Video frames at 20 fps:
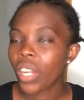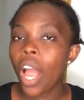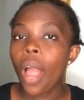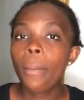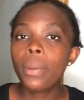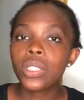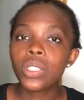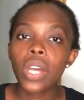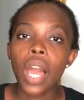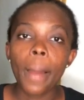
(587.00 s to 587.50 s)

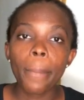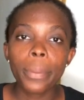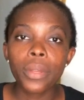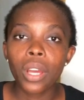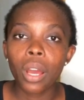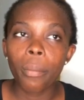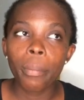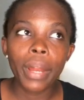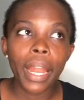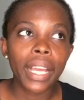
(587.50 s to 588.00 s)
I'll be so
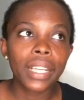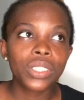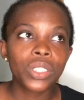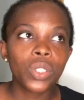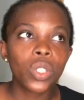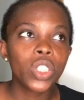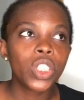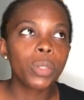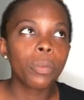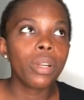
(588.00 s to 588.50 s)
happy. I'll be like,
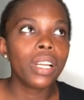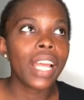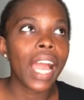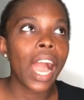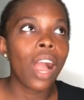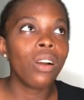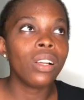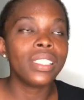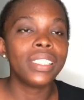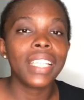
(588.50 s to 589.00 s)
so somebody
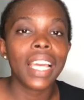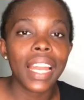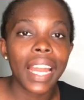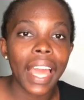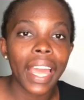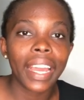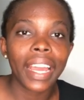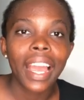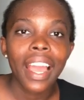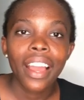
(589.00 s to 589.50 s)
out there,
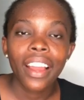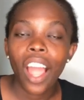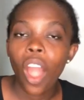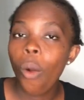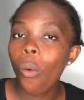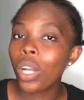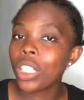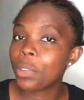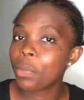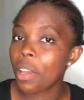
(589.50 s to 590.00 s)
like,
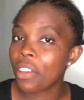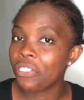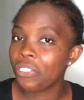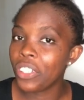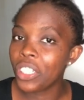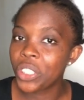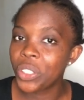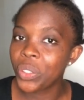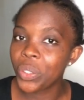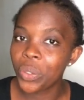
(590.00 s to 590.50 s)
can watch my
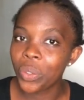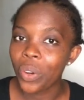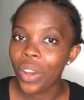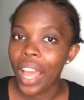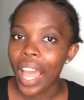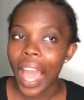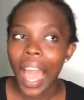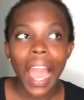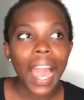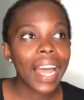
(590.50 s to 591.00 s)
video
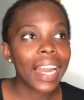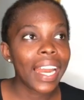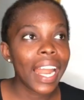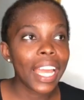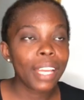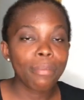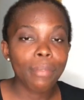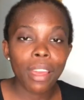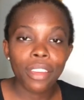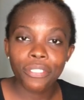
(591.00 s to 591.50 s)
and
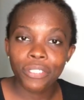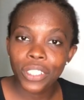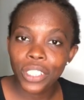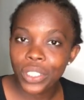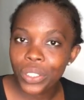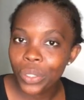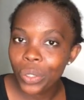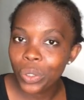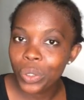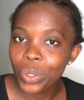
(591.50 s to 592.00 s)
like my
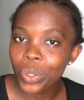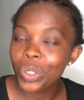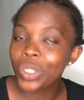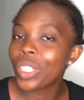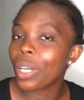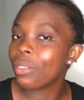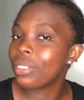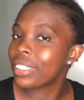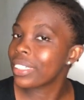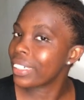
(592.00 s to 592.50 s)
video to
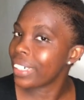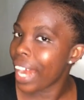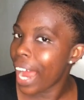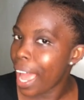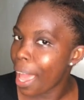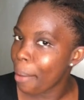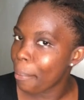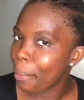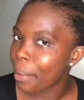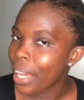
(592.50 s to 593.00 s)

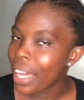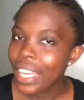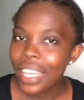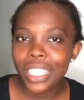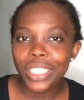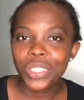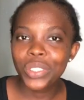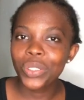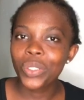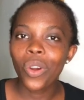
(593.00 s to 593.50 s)
subscribe
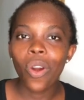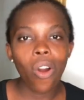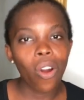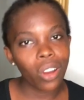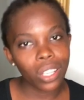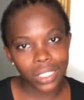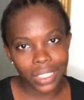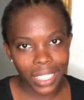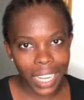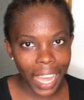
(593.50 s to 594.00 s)
is
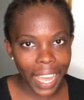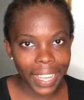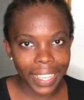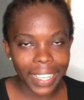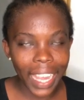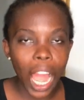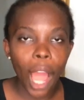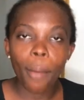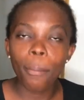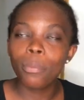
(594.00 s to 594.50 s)
God.
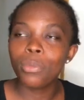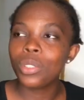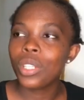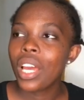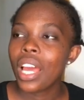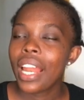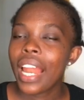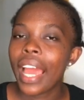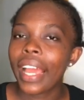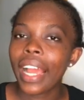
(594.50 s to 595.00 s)
Like, I'm
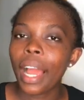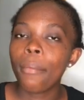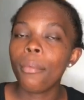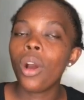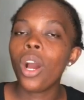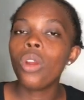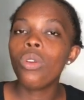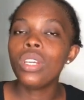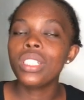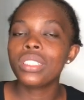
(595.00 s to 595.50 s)

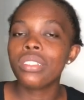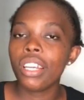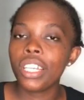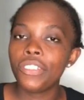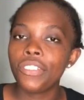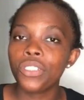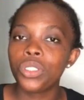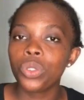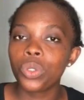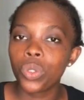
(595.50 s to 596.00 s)
always
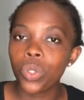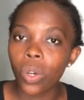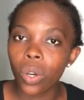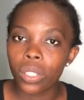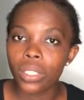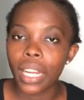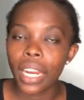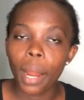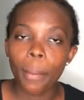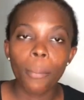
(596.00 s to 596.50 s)
grateful to
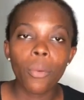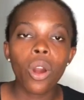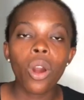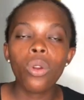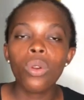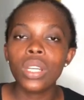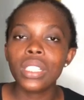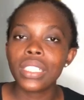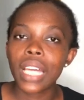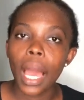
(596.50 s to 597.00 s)
God, and I'm
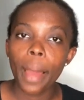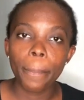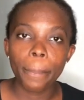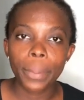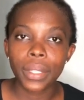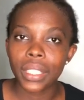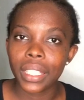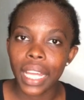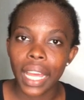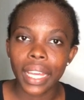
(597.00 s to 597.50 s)
always
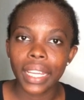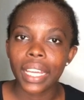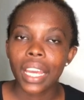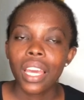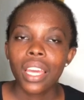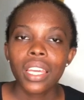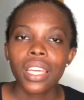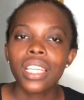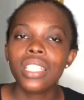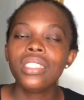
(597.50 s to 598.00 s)
happy. Like,
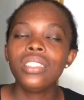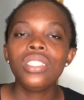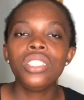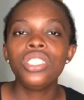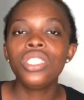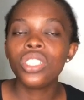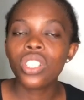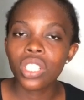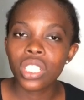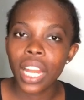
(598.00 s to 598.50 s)

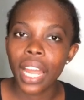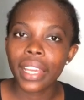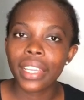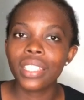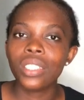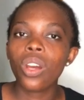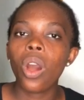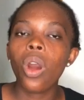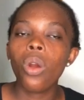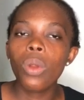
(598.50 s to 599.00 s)
he's like,
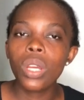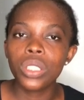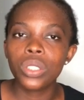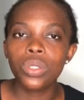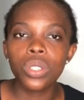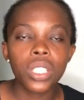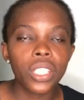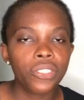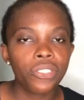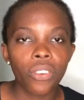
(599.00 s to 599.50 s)
he's always
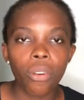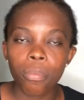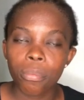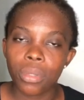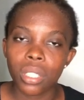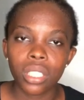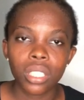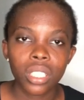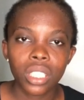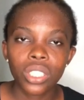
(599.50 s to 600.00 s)
doing it for
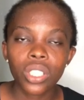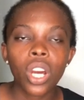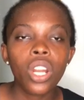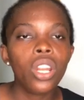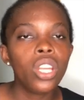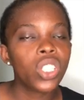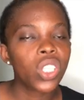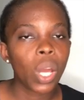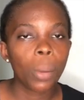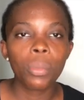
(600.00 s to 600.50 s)
me. He's
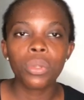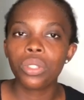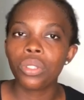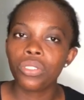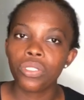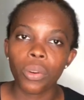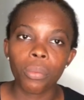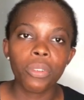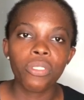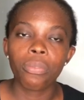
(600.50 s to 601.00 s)
always coming
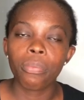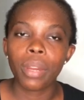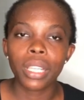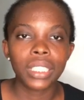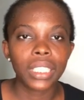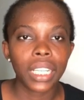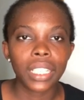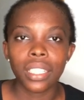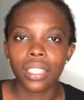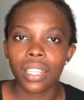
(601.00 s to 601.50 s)
through for me for my
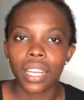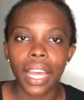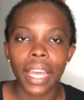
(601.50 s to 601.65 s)
channel.